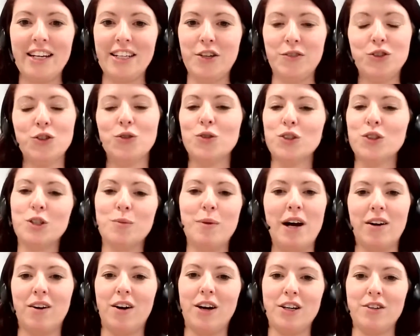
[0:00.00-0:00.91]
And you've talked
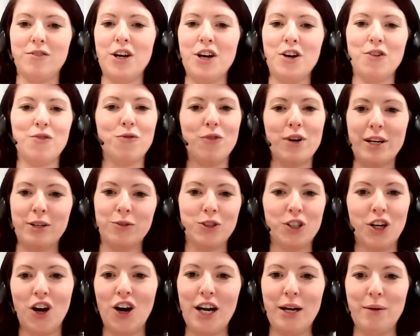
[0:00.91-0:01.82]
about kind of
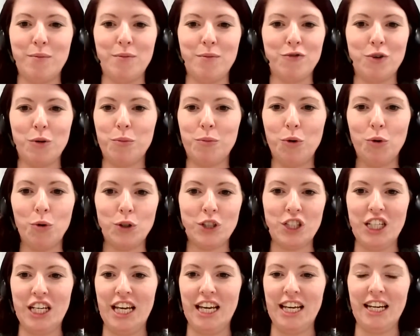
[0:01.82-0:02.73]
real-time
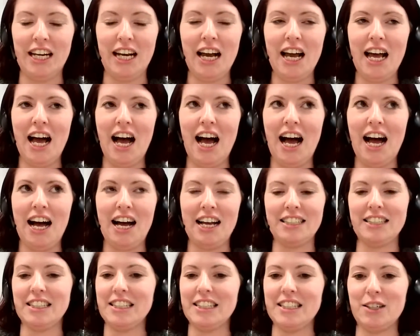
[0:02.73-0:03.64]
reporting
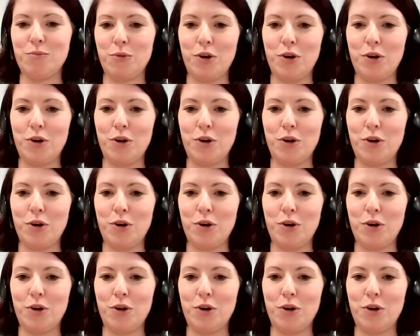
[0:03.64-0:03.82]
and